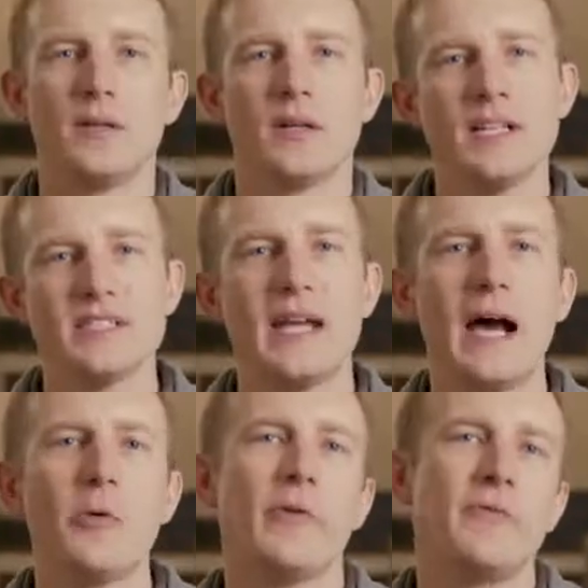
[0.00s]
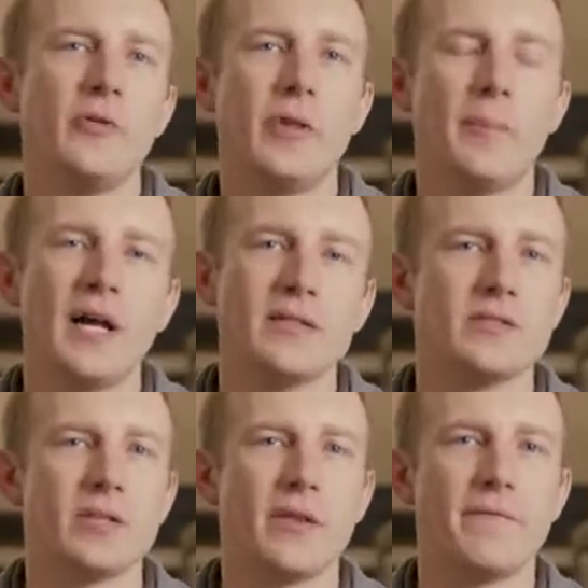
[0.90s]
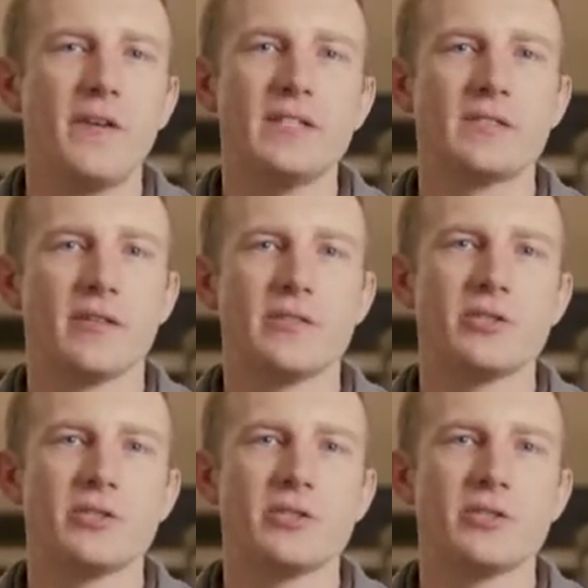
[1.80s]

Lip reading: Let's now review the buttons on the face of the